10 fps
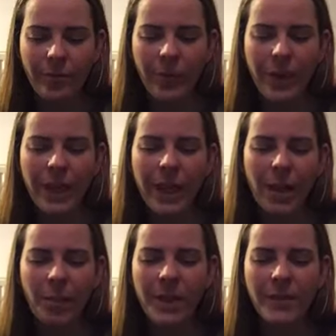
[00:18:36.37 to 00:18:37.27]
We're going to
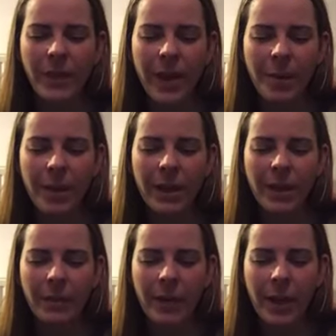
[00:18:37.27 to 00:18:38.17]
keep this vibrant,
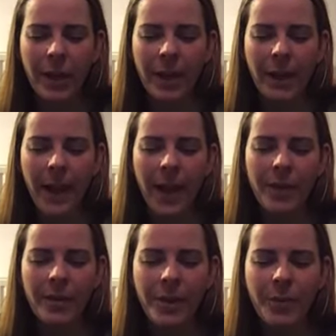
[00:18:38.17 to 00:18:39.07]
glimmering
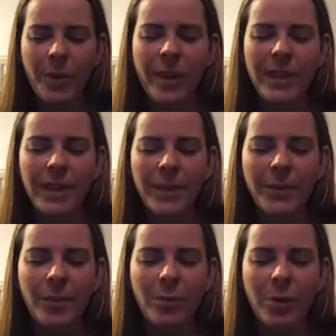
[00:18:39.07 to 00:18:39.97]
energy with us as
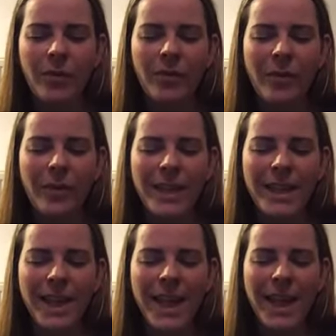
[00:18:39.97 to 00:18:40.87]
we move through
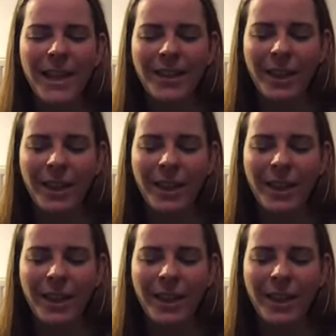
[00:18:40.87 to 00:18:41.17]
the day.